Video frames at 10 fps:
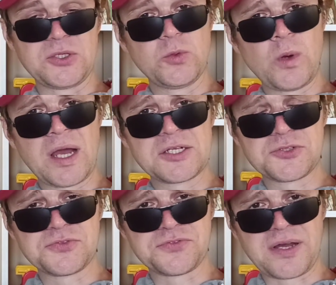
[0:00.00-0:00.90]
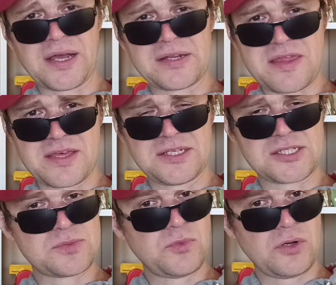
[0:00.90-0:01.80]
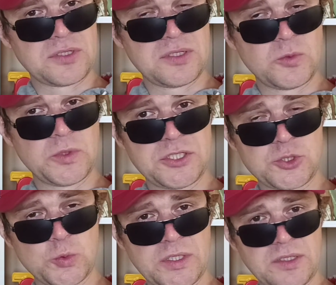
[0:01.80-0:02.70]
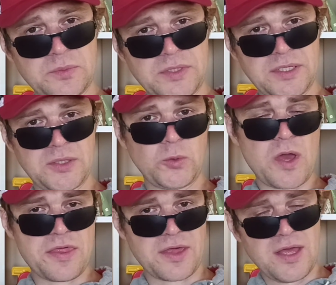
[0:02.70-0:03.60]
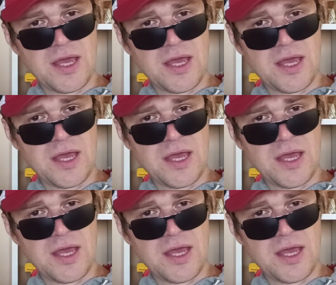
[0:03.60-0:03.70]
You want to find this model which will be with